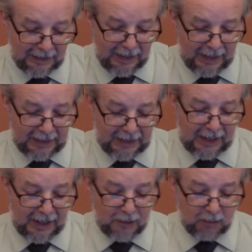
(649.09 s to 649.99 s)
And
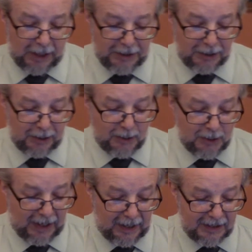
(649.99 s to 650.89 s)
God rescues
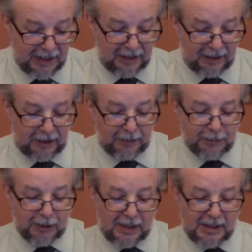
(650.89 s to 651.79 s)
us and lifts
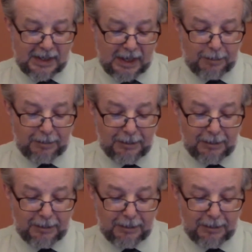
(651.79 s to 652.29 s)
us up